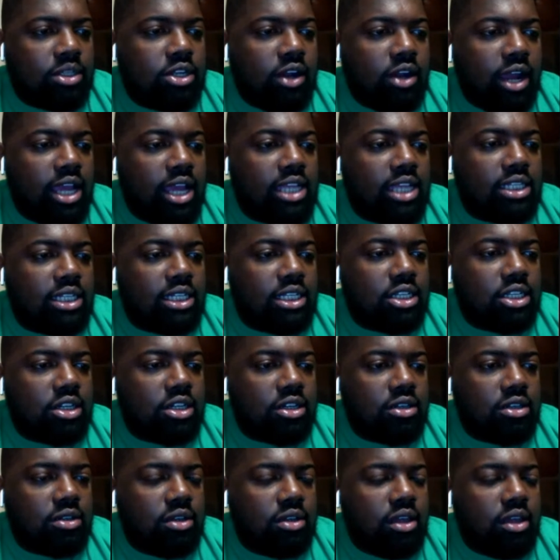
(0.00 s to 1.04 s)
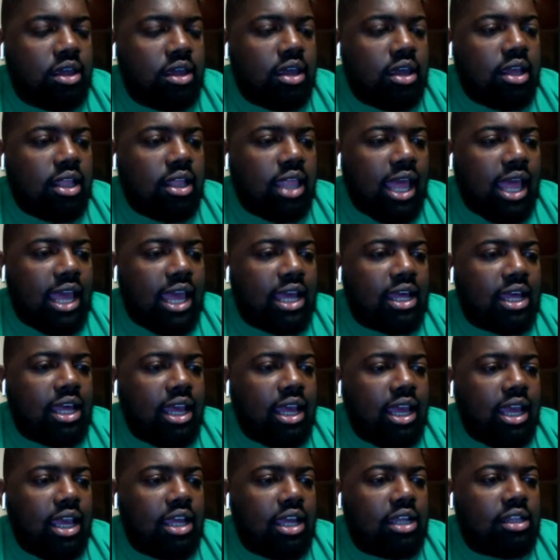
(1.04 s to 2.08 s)
It was crazy too. Like
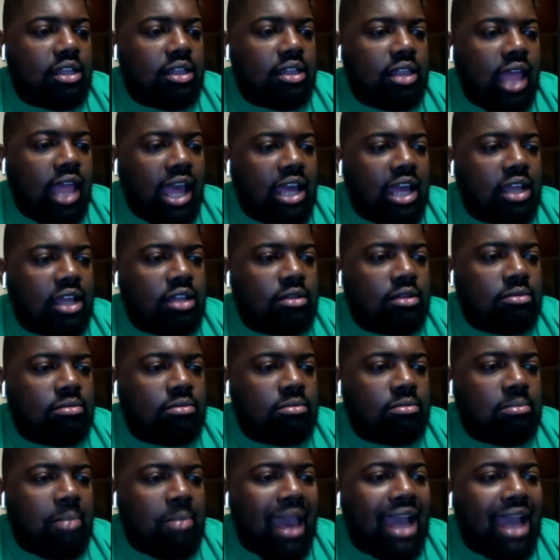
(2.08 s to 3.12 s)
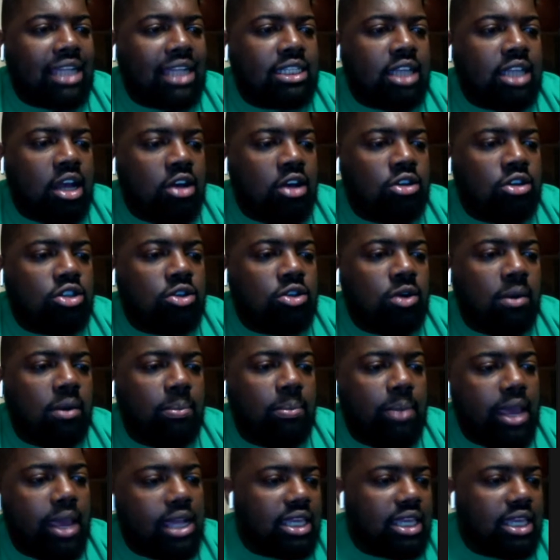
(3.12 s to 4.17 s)
Mac Jones threw a
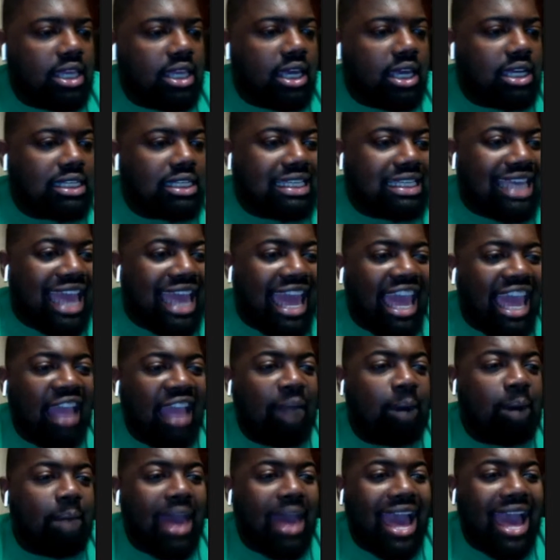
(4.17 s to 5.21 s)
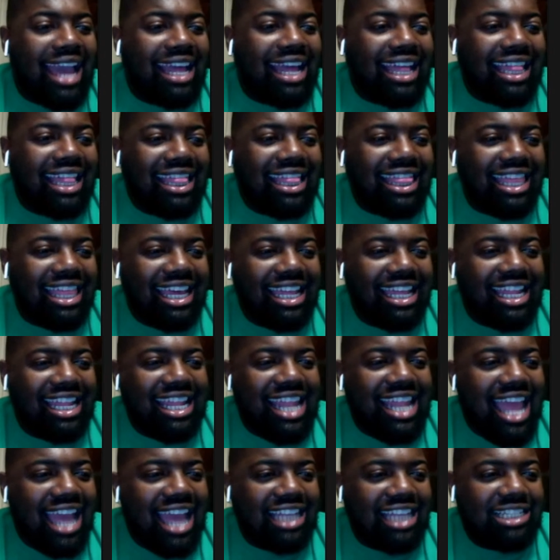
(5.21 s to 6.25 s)
pick six, came back the
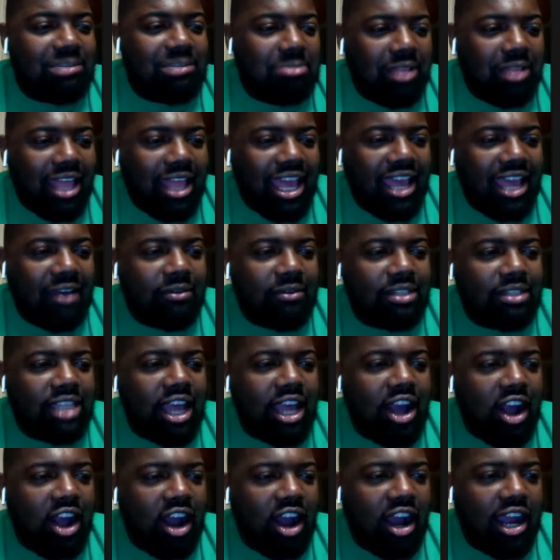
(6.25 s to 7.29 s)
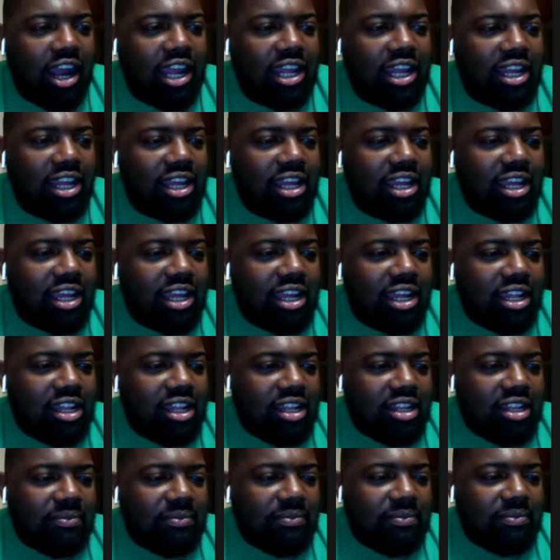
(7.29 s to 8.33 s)
next play and was like, all right,
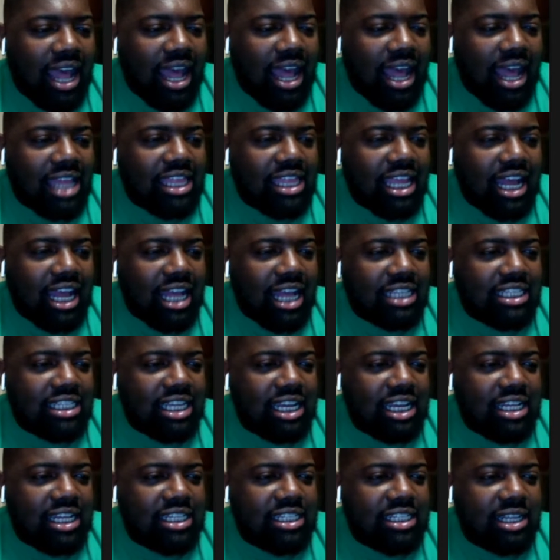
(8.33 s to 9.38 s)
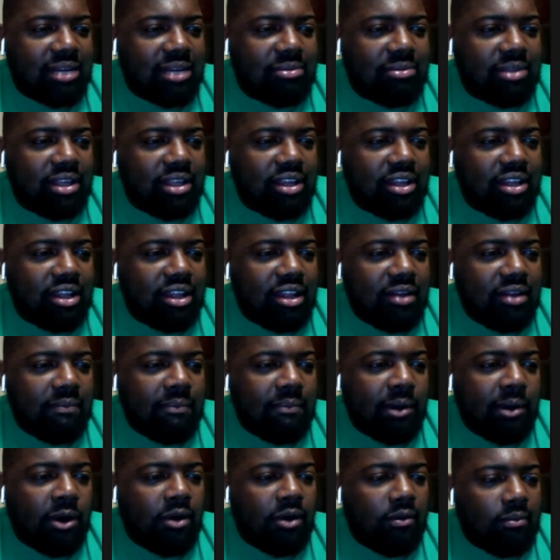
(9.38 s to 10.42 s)
I think I seen something.
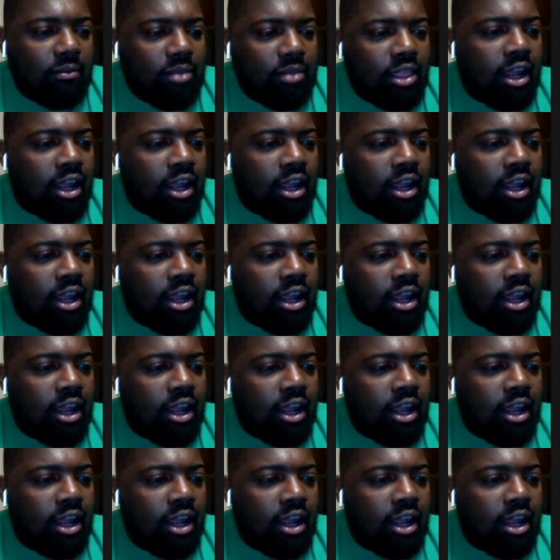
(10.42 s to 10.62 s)
Boom,